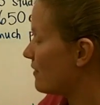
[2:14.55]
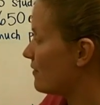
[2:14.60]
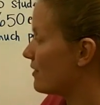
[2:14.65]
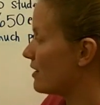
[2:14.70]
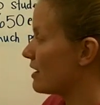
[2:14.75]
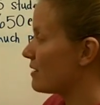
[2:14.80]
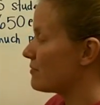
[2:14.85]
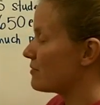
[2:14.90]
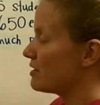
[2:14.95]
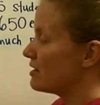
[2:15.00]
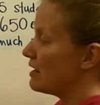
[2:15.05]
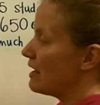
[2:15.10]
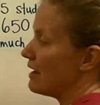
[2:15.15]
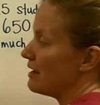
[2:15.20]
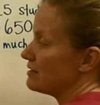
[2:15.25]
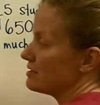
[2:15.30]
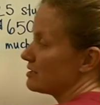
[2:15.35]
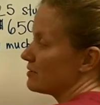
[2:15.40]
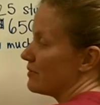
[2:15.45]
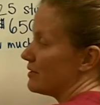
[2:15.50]
And then I'm going
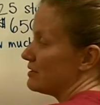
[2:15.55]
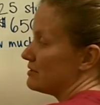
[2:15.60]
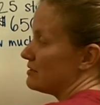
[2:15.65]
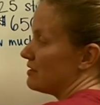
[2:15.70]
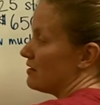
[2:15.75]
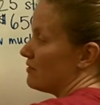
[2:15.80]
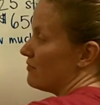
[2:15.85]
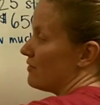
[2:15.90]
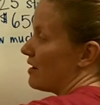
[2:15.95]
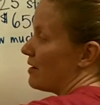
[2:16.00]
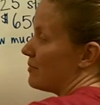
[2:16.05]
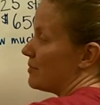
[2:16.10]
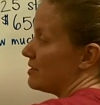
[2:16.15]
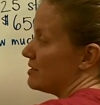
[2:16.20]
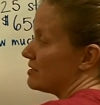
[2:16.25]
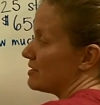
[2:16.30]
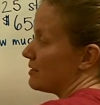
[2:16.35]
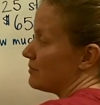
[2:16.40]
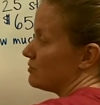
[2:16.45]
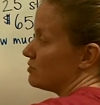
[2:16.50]
to ask myself how
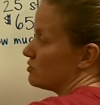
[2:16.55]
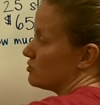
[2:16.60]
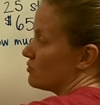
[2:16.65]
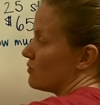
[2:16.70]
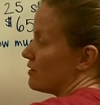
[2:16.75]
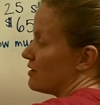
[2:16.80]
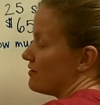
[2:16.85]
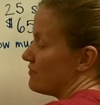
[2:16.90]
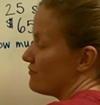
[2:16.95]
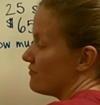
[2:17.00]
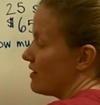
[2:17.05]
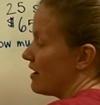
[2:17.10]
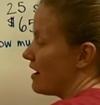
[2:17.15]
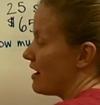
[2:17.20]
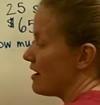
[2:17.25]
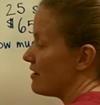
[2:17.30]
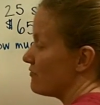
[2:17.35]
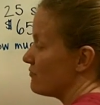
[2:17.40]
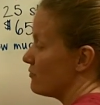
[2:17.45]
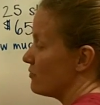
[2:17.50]
many times
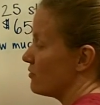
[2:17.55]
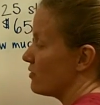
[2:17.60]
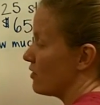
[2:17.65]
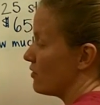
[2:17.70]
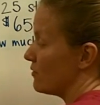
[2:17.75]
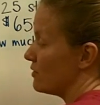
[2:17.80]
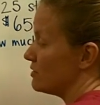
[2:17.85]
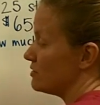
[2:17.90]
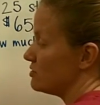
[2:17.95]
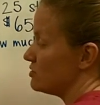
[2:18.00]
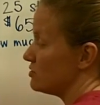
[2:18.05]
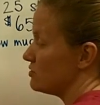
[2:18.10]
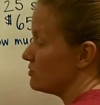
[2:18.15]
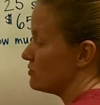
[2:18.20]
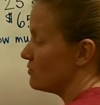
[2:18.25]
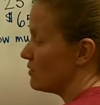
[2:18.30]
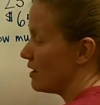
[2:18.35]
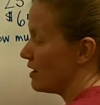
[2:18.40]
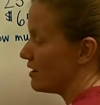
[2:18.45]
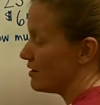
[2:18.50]
25 will go into
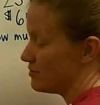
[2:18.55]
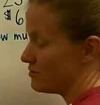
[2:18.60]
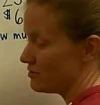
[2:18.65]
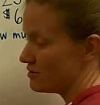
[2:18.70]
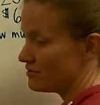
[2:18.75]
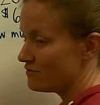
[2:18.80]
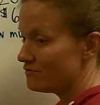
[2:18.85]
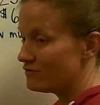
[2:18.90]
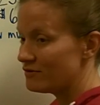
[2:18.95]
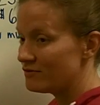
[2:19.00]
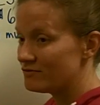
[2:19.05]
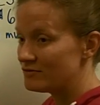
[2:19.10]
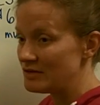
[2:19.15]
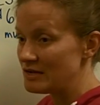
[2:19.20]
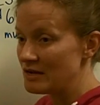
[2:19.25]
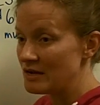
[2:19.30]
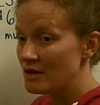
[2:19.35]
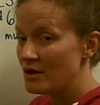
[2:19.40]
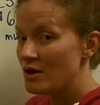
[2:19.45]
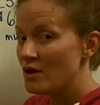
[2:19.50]

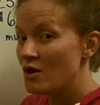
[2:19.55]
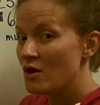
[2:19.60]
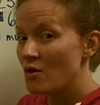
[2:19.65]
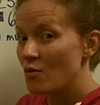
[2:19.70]
150.